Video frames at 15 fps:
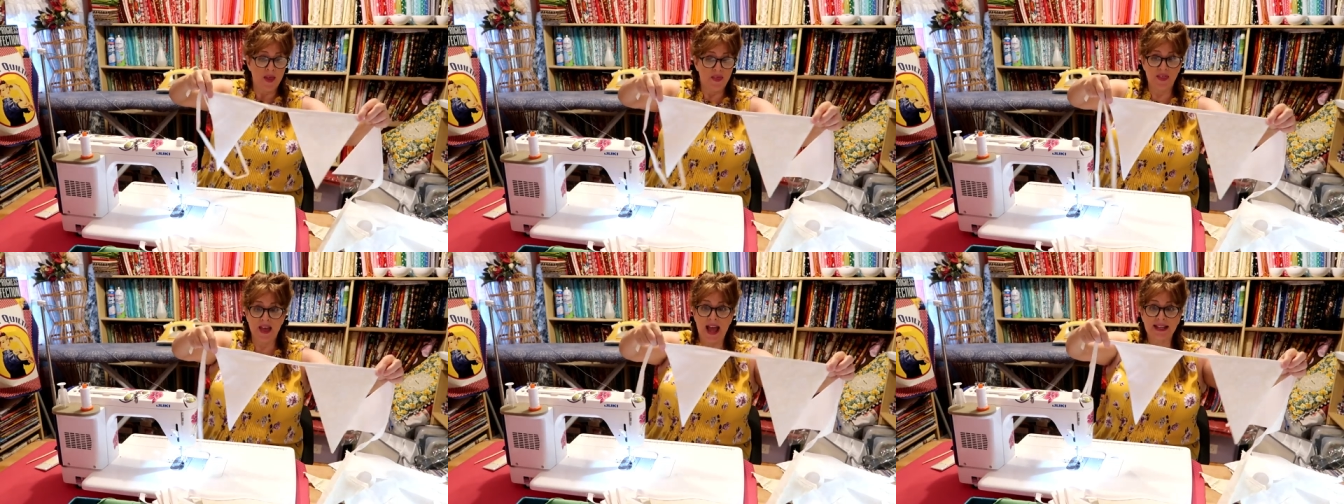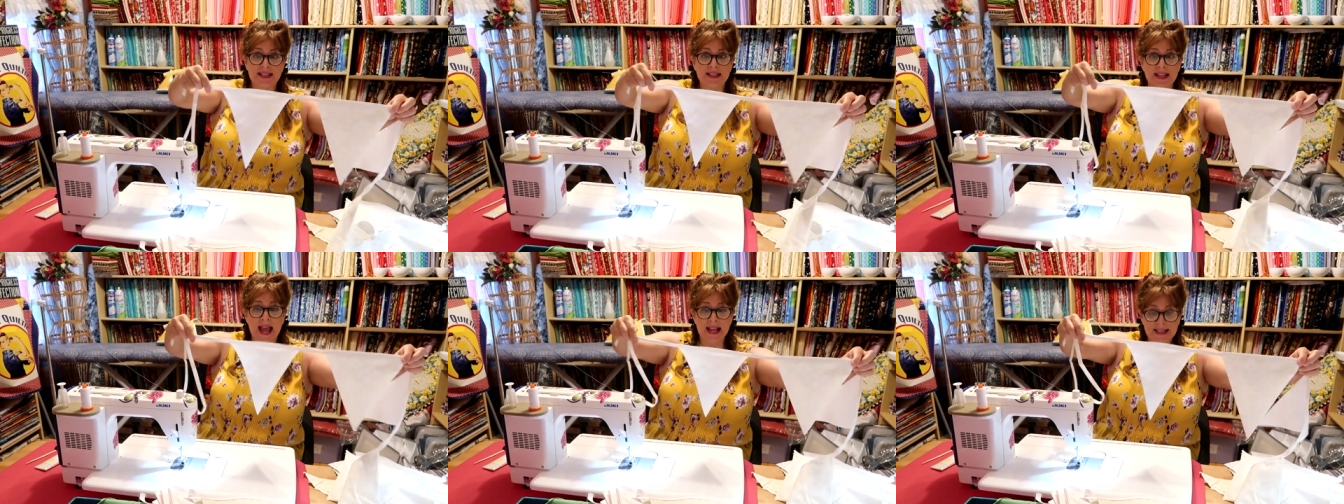
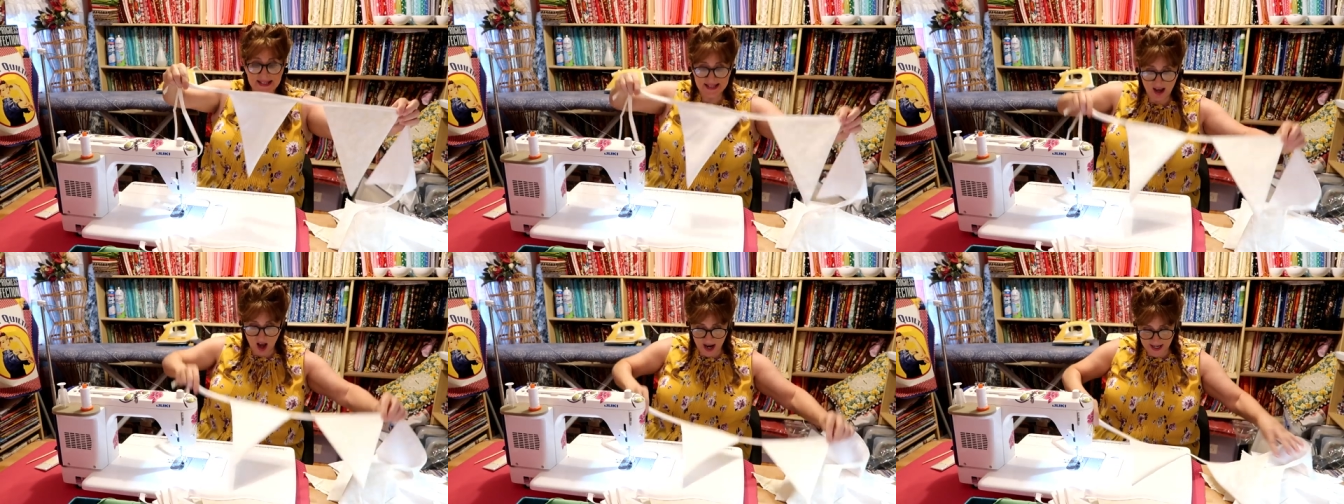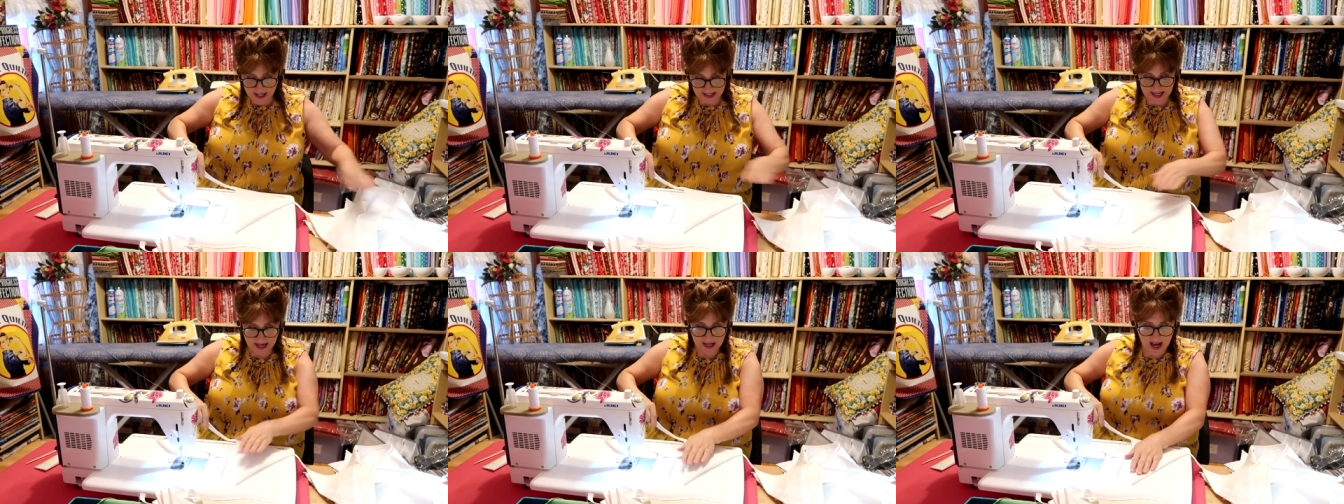That's that side.
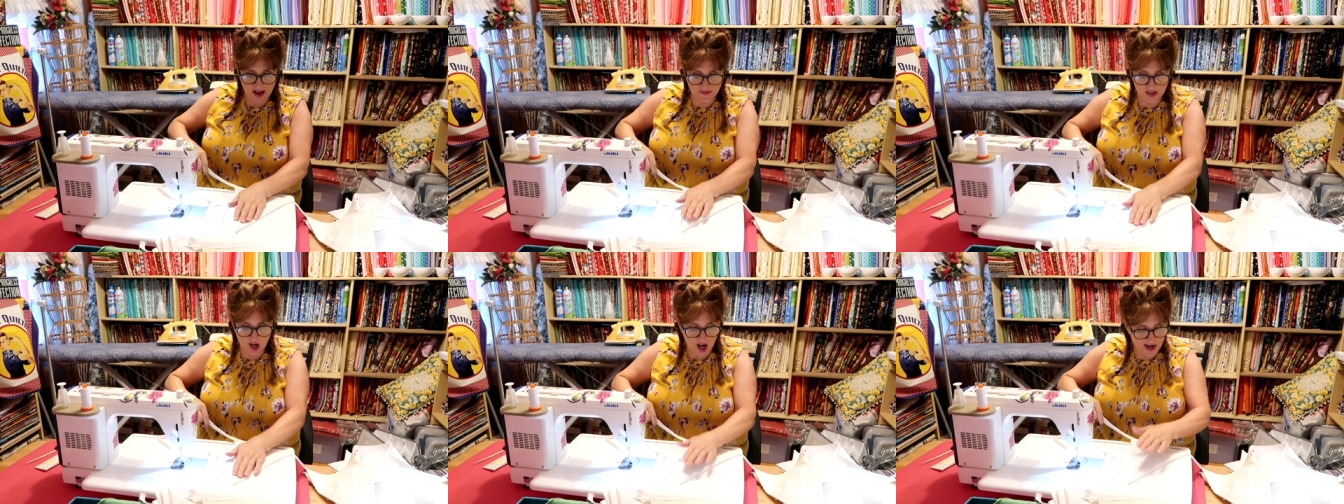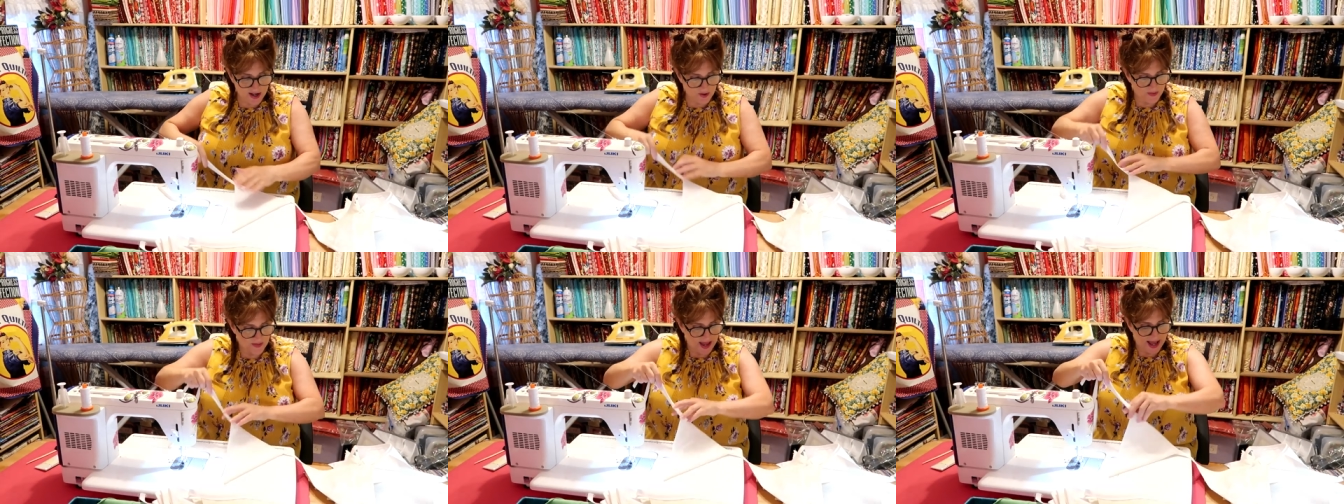Again, I haven't
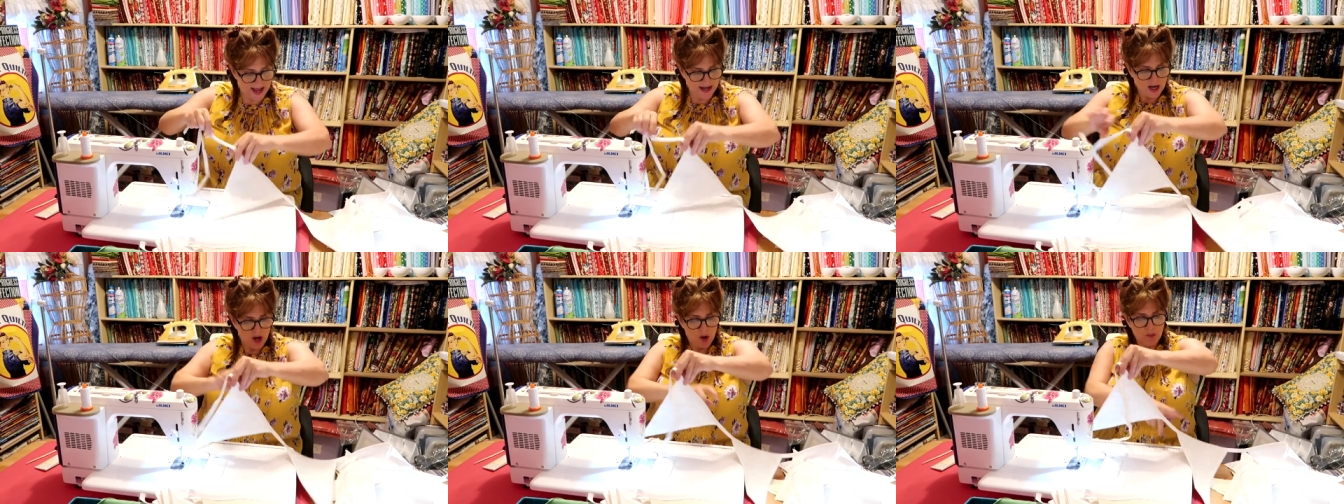ironed that.